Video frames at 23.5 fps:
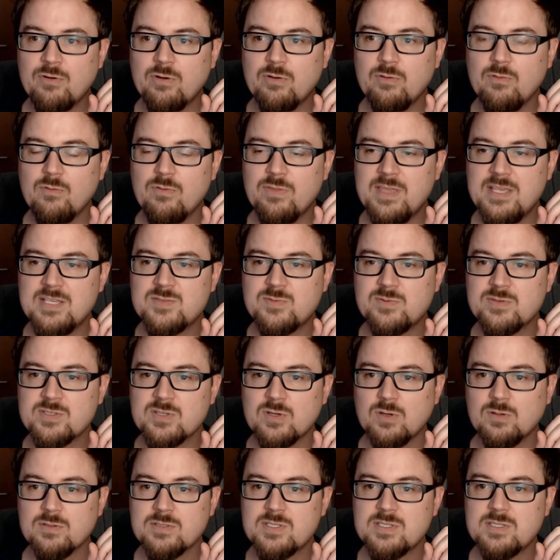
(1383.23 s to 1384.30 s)
these
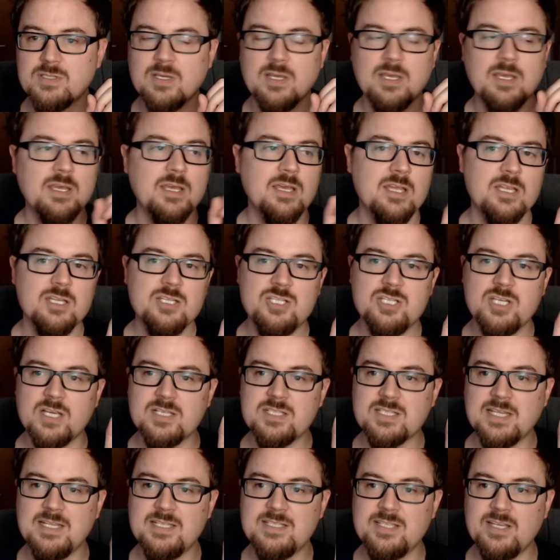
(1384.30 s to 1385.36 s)
results. Just
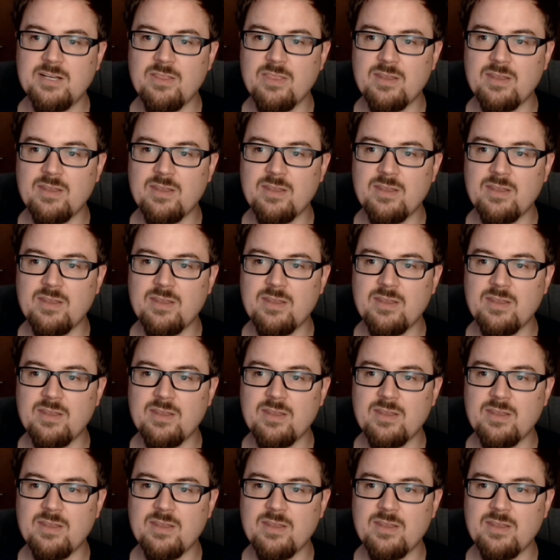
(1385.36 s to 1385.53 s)
consider the